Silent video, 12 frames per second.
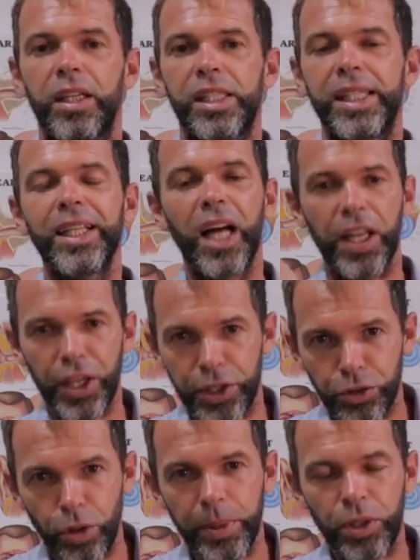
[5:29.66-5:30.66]
still
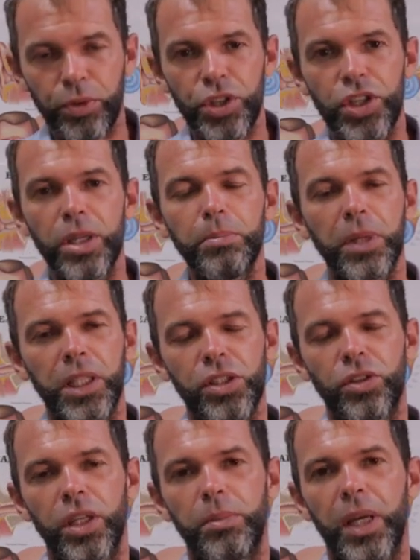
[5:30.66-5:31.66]
anaerobic regime, but
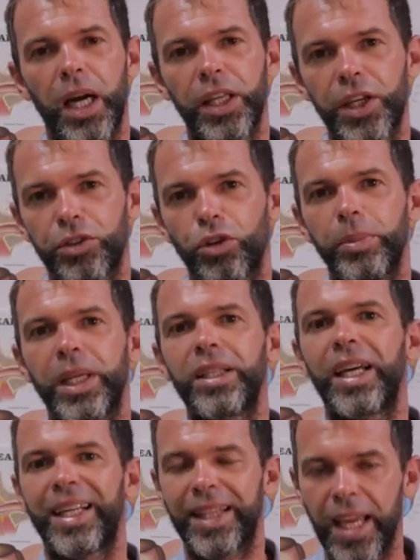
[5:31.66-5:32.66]
it's going to be anaerobic
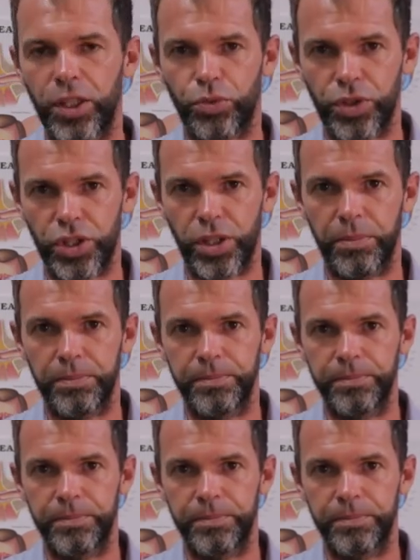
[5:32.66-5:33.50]
lactate regime.